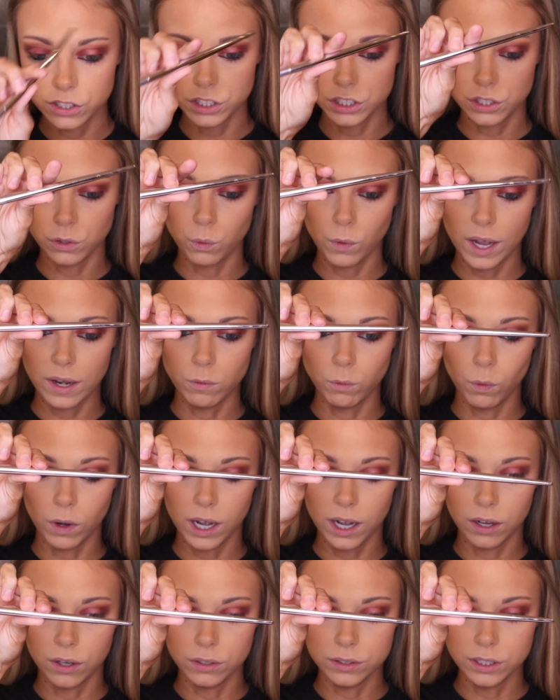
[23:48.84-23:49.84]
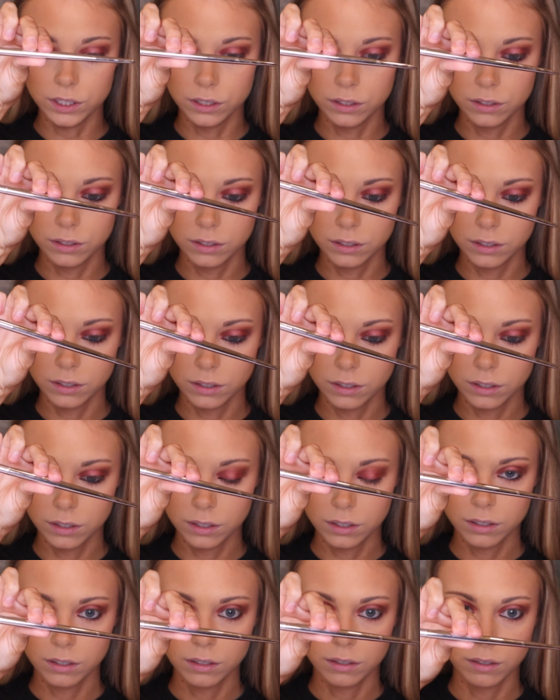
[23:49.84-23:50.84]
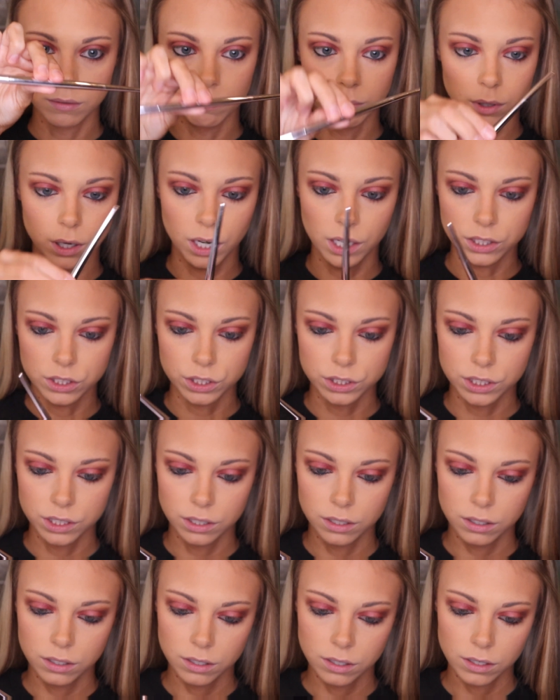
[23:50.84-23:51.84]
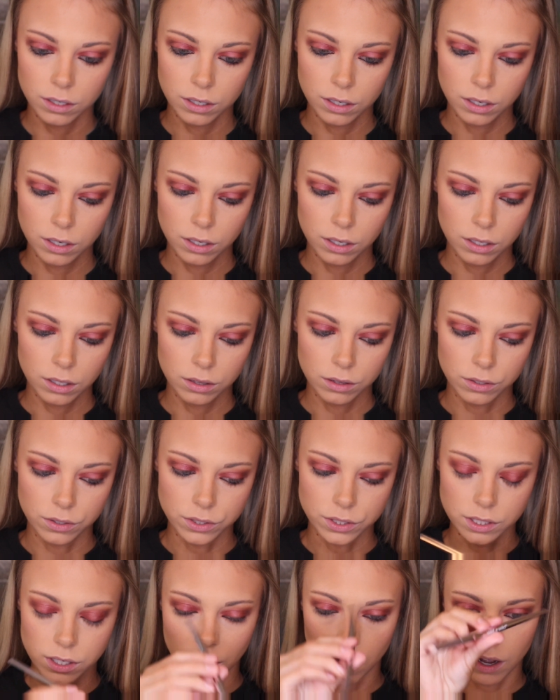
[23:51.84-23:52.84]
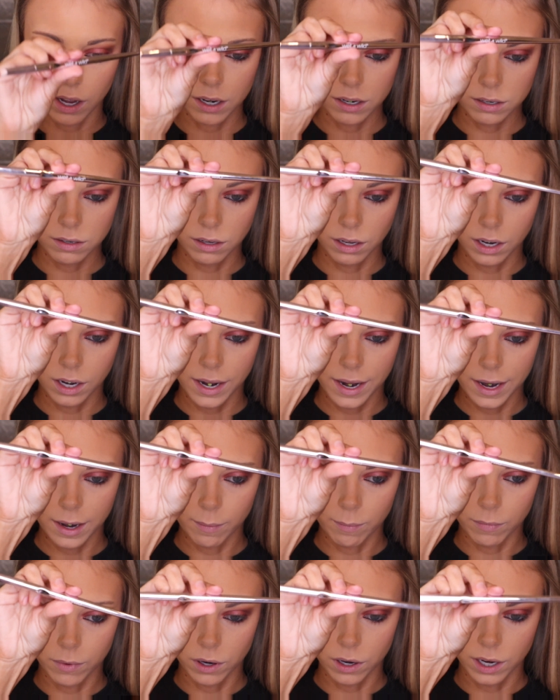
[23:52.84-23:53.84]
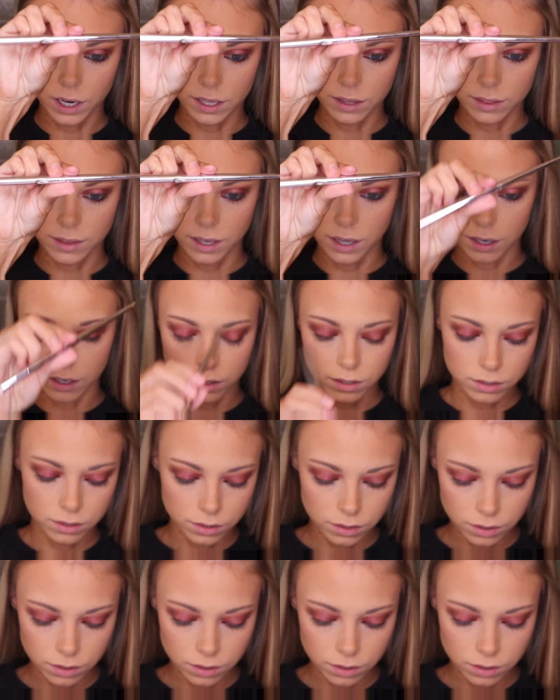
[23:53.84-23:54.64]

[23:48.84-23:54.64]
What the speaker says: is just a Wet n Wild brush. There's not a name or anything.